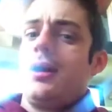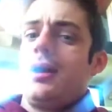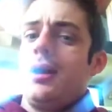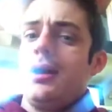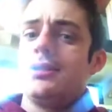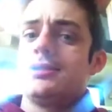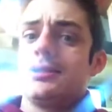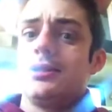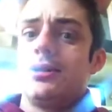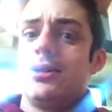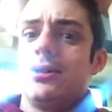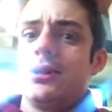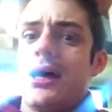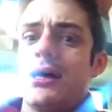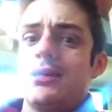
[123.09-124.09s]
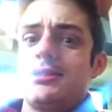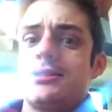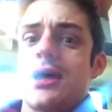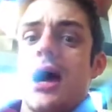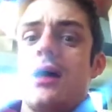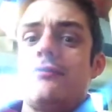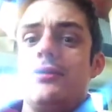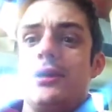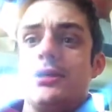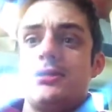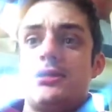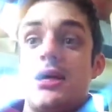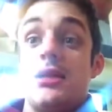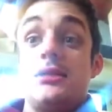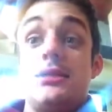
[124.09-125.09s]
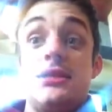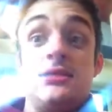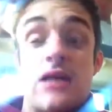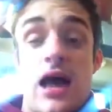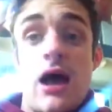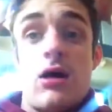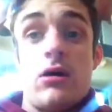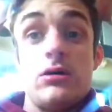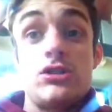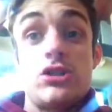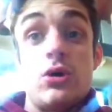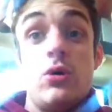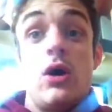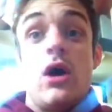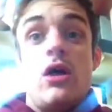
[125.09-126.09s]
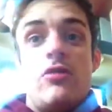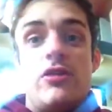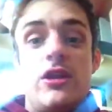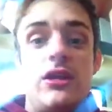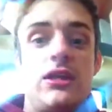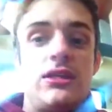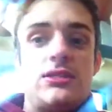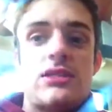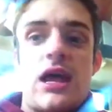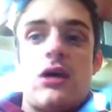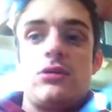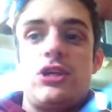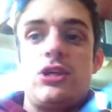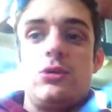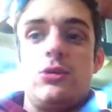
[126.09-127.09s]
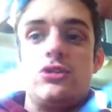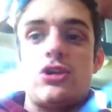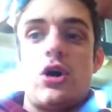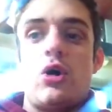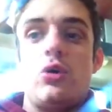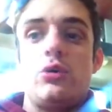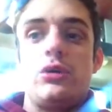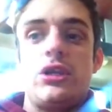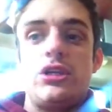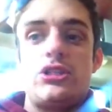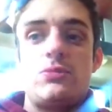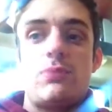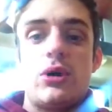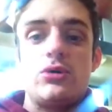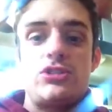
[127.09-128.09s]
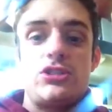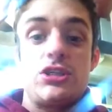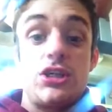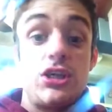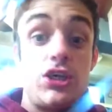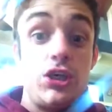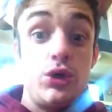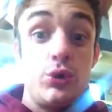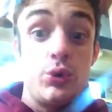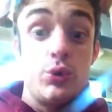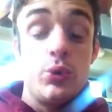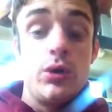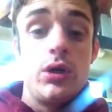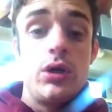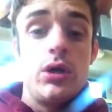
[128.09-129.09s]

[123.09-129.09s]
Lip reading: is a little less obvious than knees out. So the knees out cue is only supposed to cue